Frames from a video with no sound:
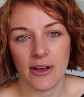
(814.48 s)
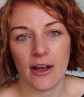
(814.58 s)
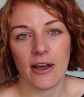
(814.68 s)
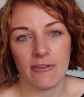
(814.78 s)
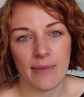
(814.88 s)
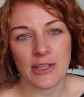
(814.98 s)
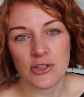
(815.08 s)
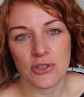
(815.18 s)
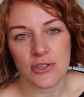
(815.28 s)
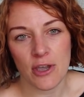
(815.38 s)
I've
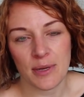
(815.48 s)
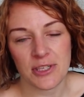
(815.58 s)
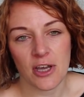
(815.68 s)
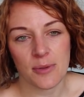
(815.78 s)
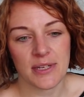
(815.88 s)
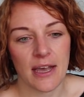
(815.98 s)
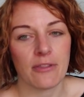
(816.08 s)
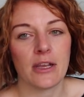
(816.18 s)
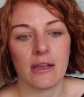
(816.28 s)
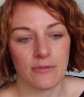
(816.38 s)
mentioned so many times now
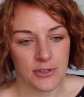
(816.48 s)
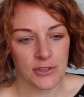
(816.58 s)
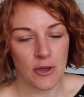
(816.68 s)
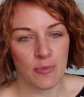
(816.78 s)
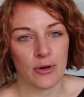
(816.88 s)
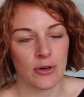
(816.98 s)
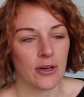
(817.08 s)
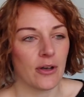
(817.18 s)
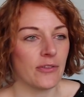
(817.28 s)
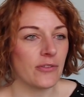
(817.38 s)
the Love to Sew
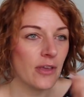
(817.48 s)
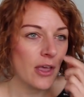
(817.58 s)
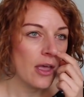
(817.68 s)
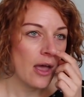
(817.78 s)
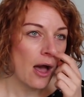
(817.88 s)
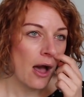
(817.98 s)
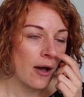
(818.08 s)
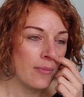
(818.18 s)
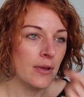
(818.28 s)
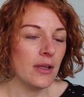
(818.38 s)
podcast,
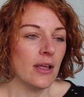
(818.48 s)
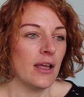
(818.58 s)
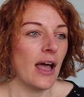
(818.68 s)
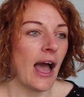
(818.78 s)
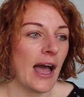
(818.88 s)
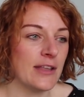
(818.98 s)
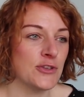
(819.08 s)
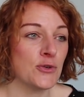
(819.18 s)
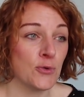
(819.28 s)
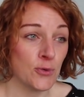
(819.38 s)
and
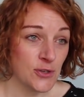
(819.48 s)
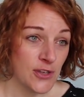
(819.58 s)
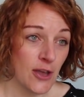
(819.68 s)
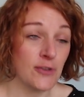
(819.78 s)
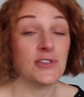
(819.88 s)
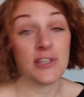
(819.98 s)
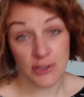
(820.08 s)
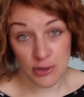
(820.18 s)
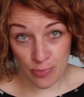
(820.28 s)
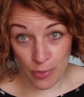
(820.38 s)
also
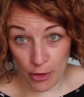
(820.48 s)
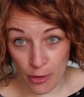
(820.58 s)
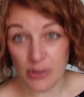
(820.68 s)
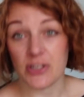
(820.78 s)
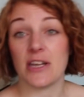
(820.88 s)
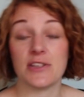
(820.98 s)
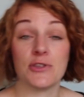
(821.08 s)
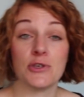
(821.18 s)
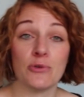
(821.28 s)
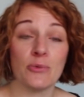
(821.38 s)
Stitches Brew, which I listen
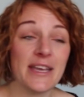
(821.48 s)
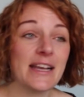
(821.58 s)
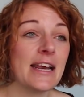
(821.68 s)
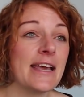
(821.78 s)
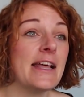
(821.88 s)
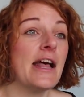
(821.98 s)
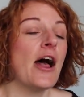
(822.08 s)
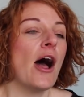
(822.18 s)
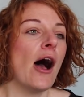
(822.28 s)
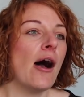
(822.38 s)
to weekly.
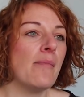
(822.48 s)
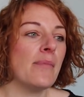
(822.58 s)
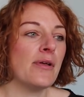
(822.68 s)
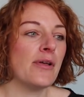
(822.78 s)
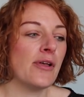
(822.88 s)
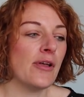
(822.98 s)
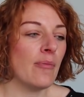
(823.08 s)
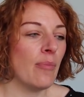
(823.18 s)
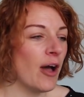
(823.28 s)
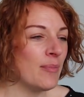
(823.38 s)

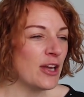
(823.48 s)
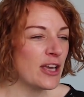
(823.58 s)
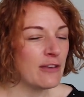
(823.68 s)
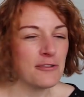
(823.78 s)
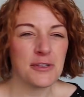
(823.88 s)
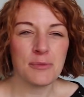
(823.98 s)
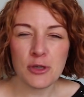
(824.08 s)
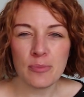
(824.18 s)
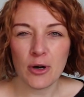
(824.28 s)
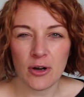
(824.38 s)
But I'm looking for some
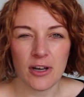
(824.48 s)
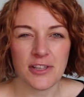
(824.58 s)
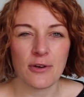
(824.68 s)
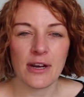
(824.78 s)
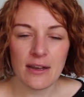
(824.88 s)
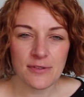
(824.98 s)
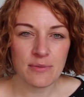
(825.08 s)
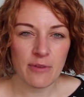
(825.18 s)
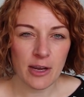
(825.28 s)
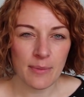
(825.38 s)
new podcasts, so I'd love
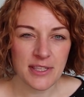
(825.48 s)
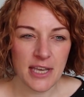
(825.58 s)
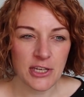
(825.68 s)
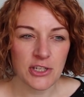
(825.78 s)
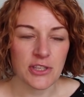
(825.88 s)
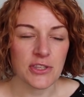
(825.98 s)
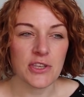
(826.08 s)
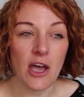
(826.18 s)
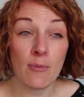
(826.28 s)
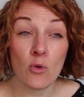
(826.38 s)
some
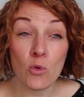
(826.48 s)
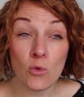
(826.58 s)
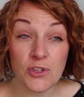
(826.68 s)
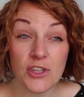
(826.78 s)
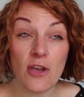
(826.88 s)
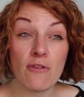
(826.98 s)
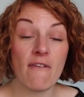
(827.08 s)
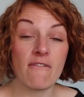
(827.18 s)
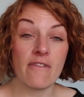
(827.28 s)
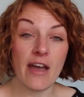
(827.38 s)
recommendations. I'm also
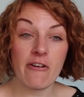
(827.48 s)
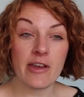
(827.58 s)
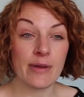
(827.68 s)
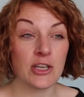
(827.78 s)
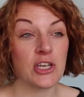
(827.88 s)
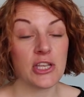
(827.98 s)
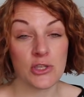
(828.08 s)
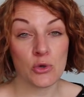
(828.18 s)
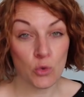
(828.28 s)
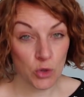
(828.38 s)
very much
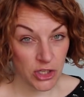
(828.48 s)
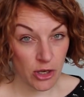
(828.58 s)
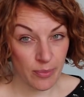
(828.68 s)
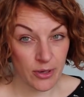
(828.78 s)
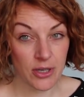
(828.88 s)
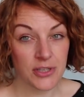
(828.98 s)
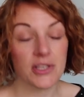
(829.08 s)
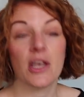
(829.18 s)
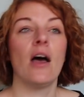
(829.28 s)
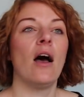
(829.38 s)
into audiobooks.